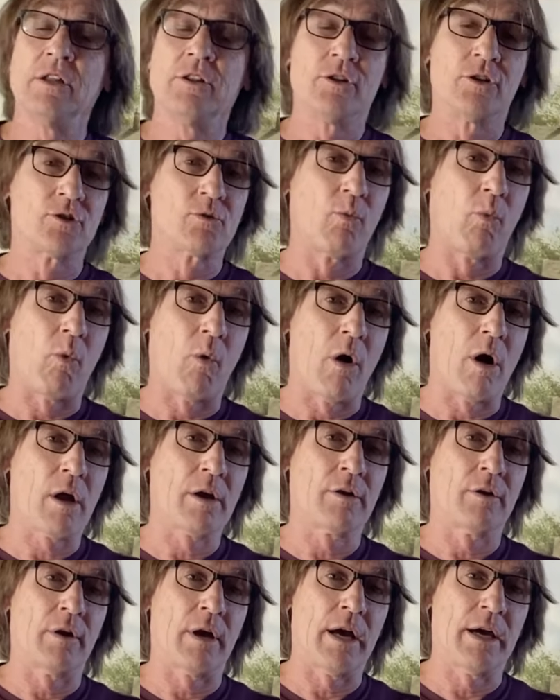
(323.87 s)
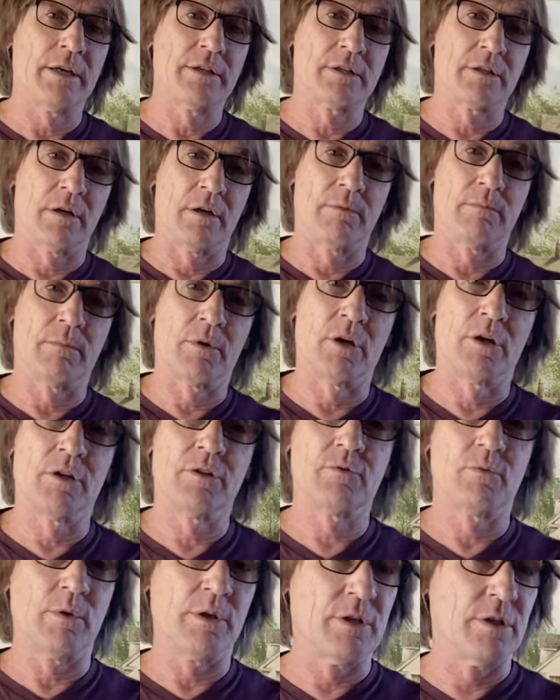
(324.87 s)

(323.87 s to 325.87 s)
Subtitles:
There's water ice on Mars. We